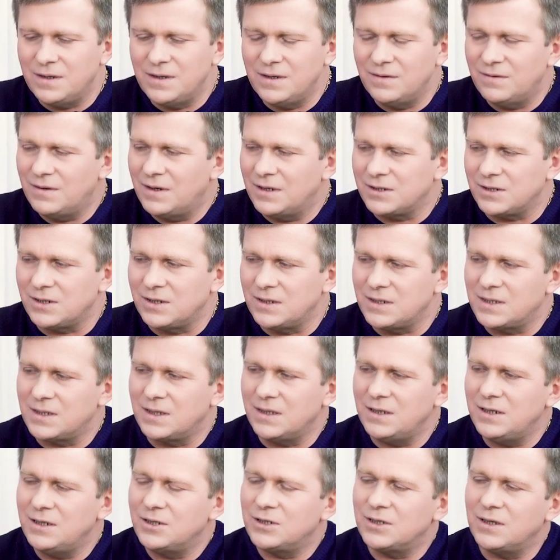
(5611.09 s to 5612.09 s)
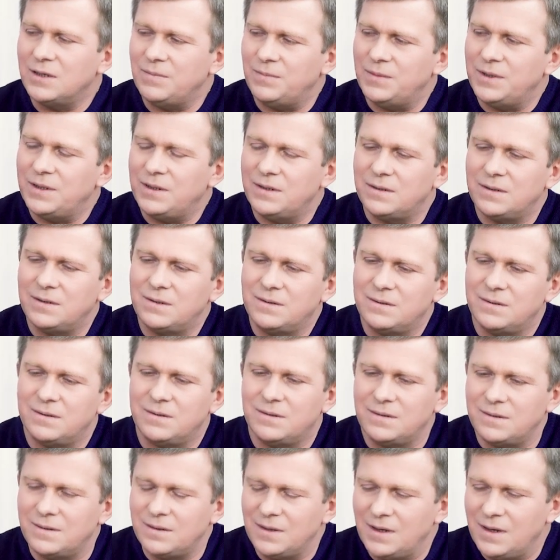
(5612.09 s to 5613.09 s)
For it doesn't matter if you're
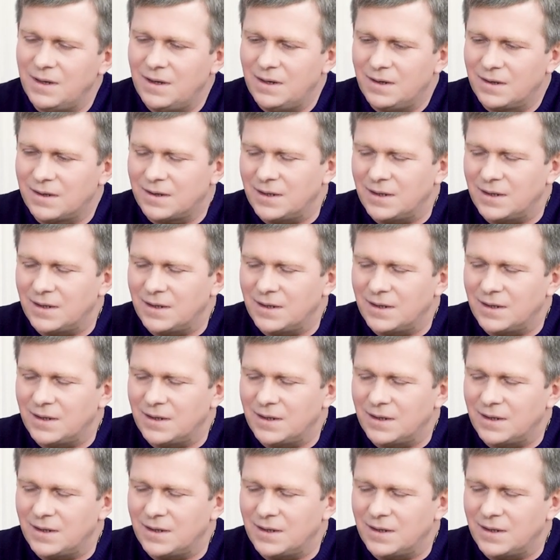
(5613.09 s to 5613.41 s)
standing in front